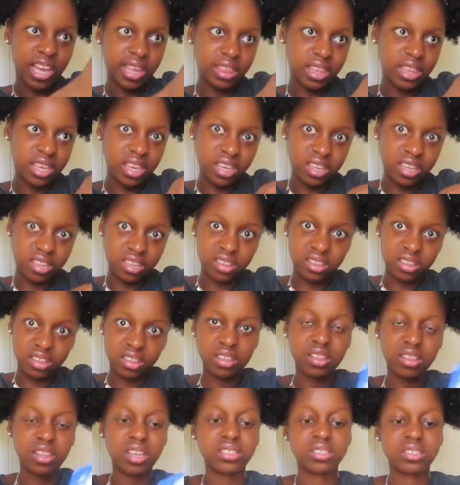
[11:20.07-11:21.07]
think
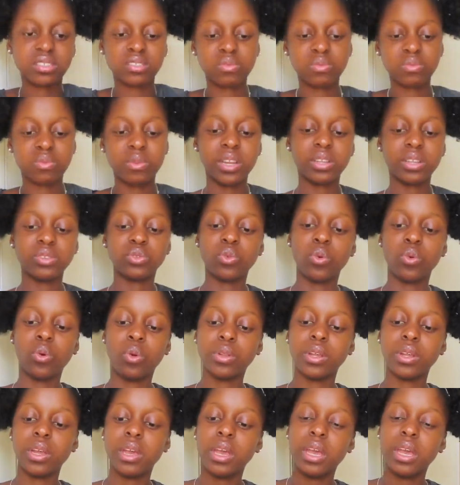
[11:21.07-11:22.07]
that's what it's
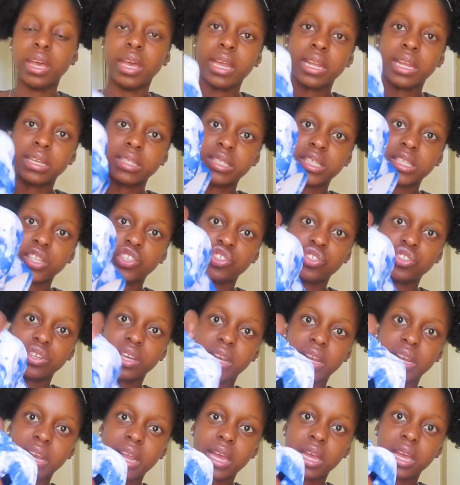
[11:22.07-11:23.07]
called. It is cinched. You
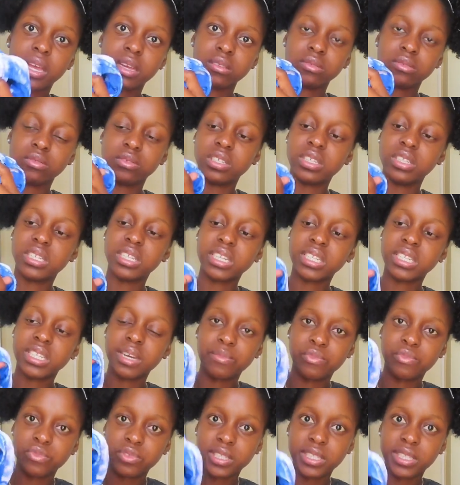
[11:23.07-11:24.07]
can like nitata
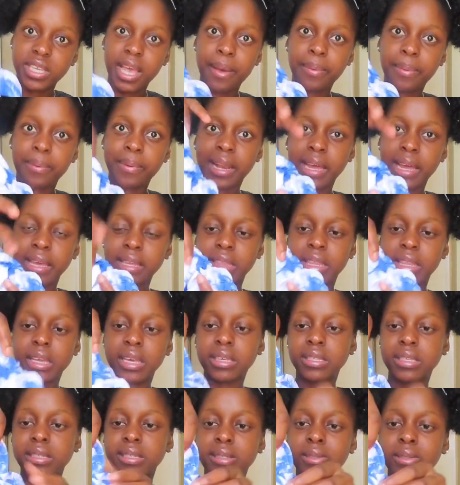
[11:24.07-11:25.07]
muziapa like
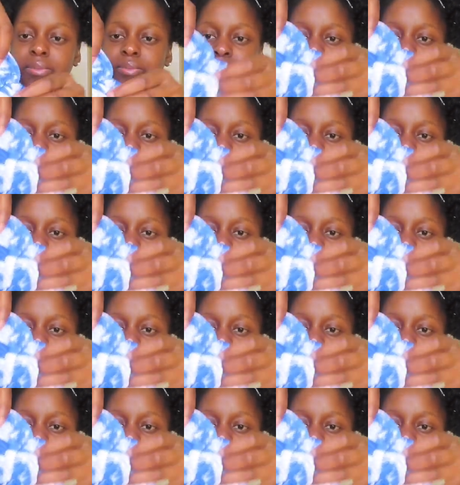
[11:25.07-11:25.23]
this.